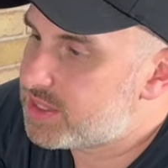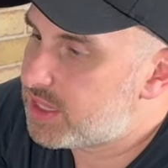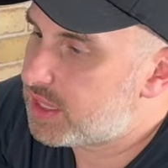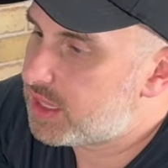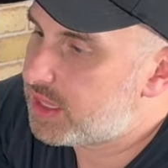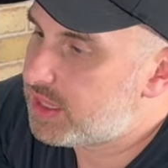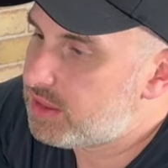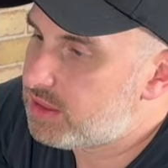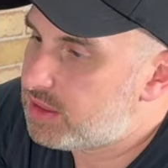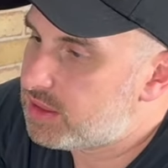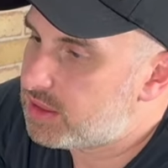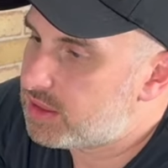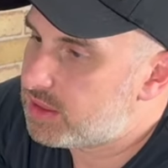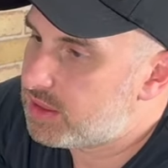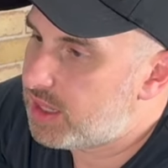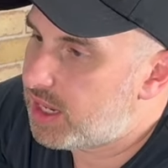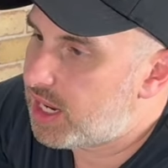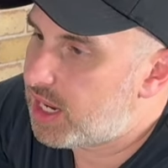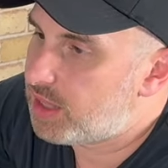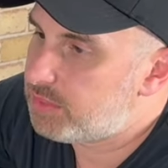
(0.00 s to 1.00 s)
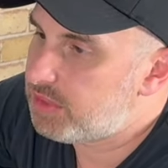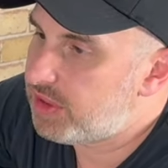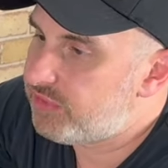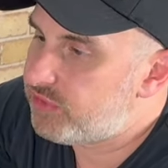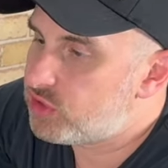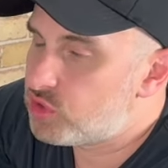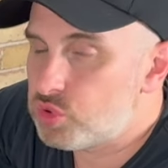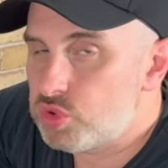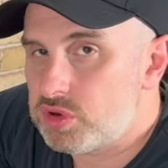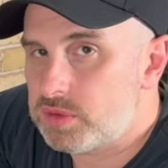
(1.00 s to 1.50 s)
link, if
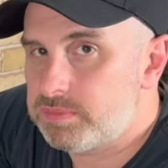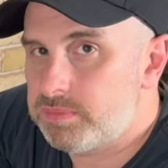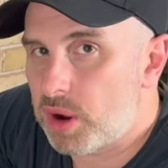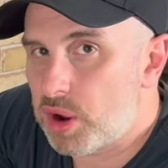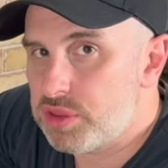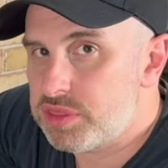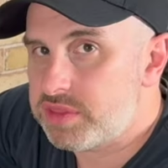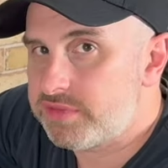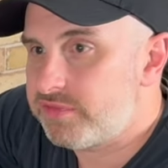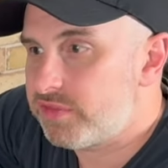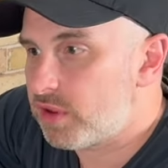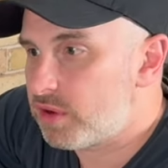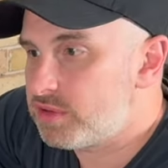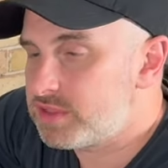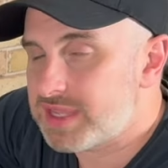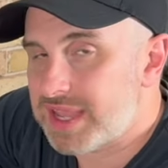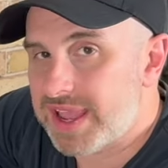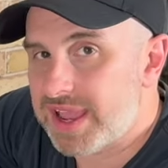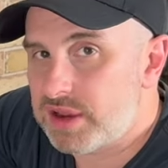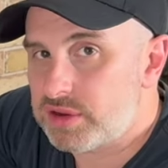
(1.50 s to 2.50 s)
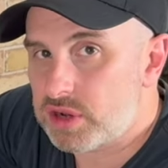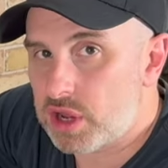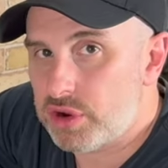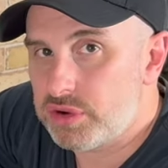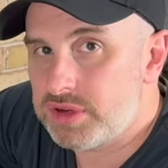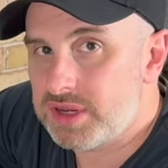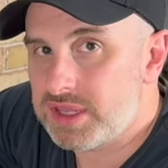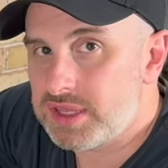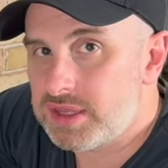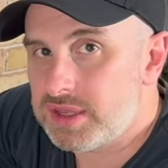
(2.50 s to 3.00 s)
you took both of those out
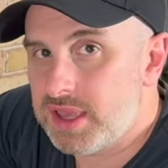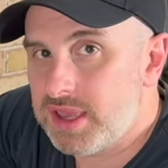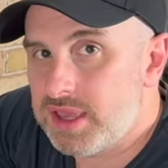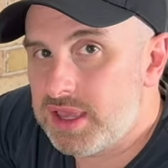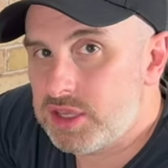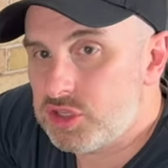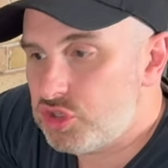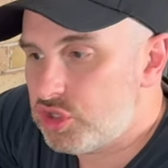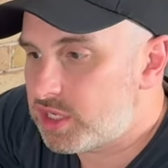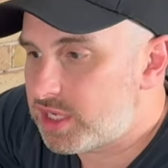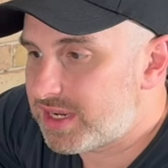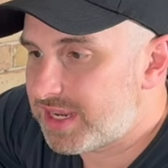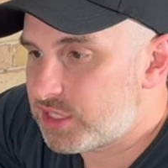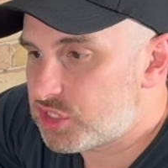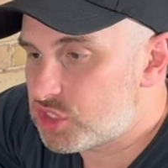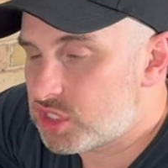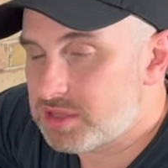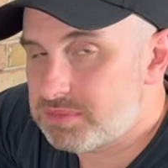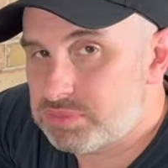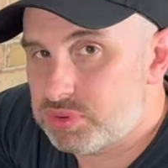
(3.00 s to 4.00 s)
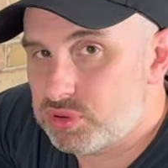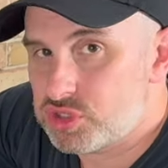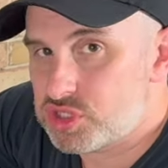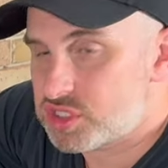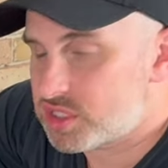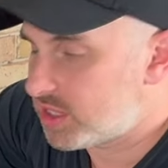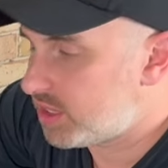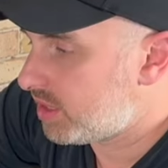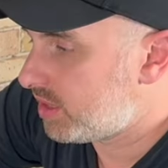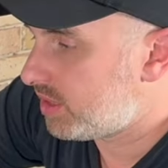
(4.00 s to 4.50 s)
only, you can actually push
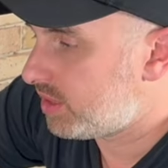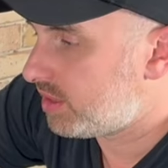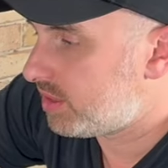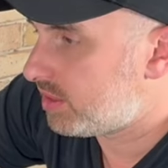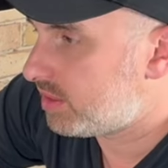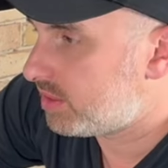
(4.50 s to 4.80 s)
the